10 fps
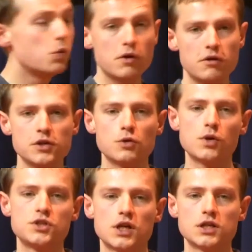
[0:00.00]
querying the
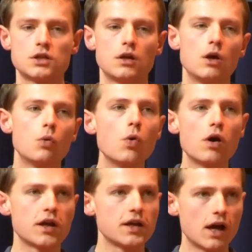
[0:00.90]
widget,
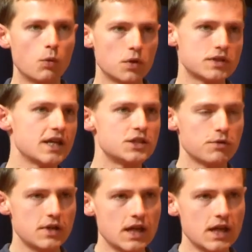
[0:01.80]
working out what data it